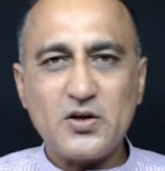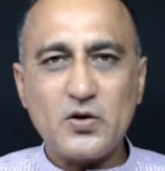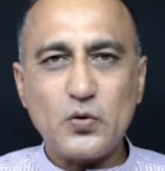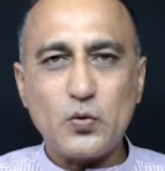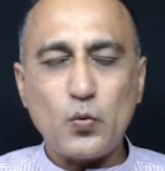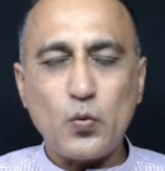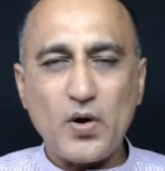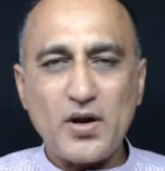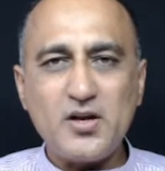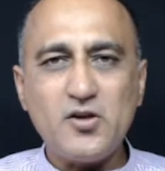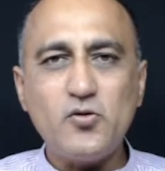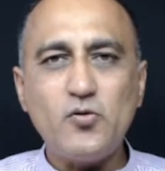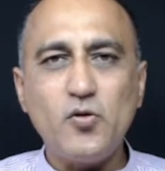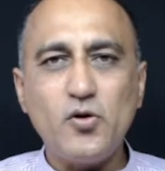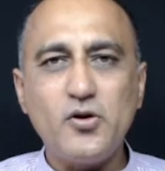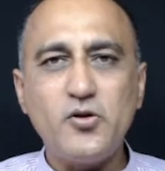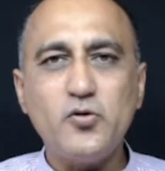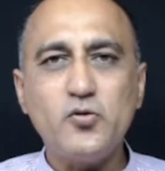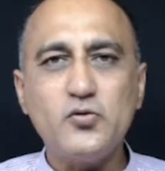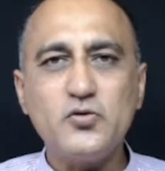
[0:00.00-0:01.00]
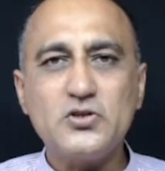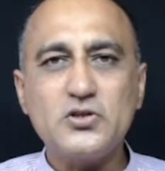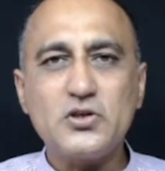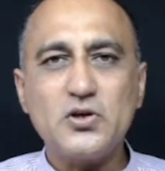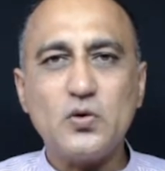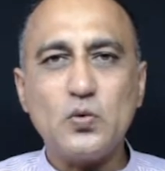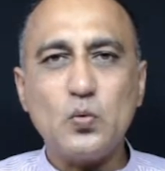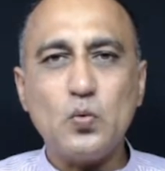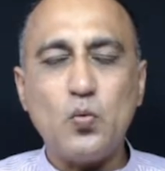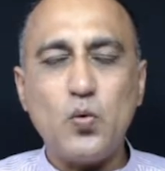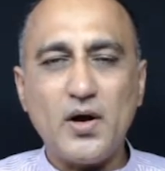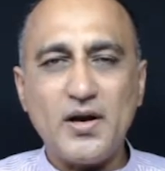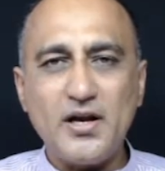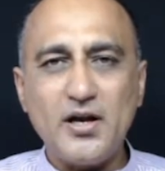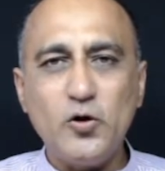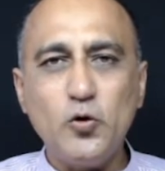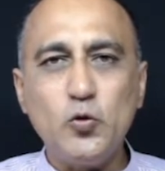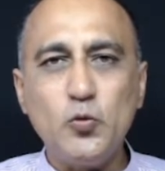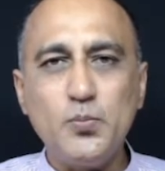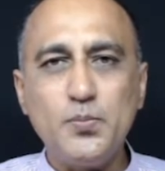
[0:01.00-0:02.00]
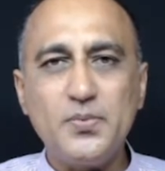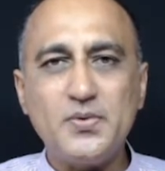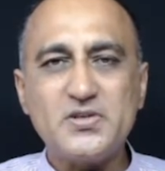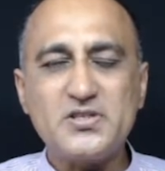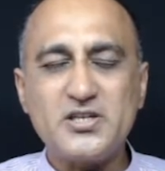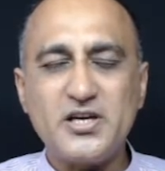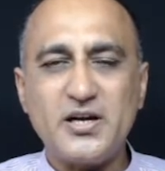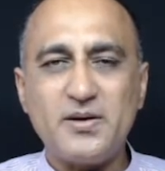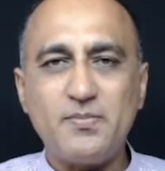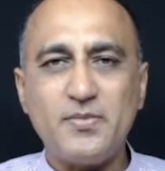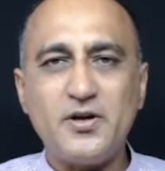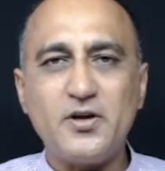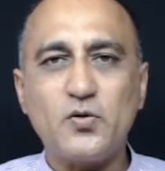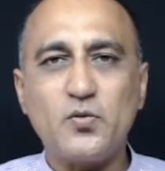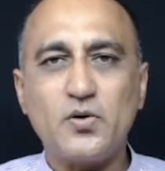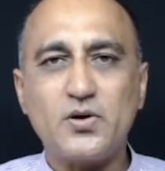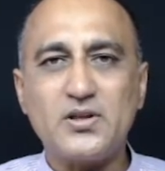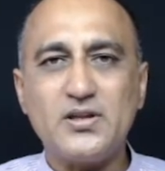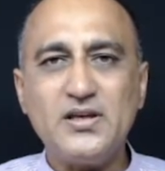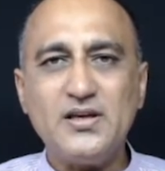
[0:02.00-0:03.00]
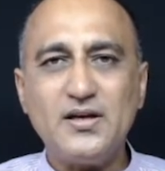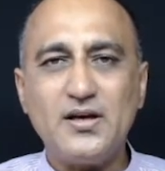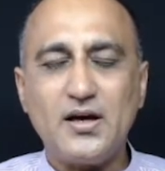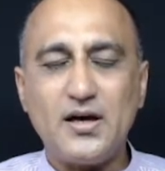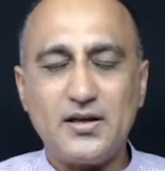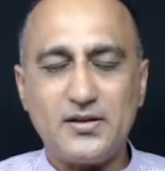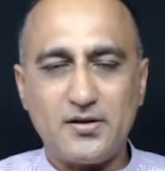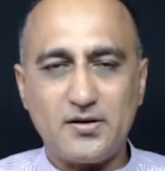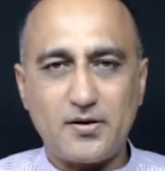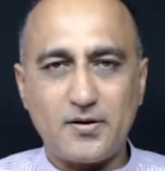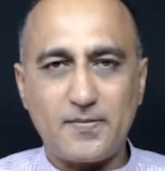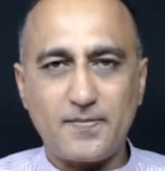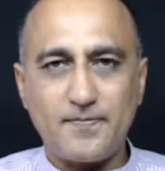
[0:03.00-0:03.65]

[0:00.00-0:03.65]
when you will use one loop statement over the other.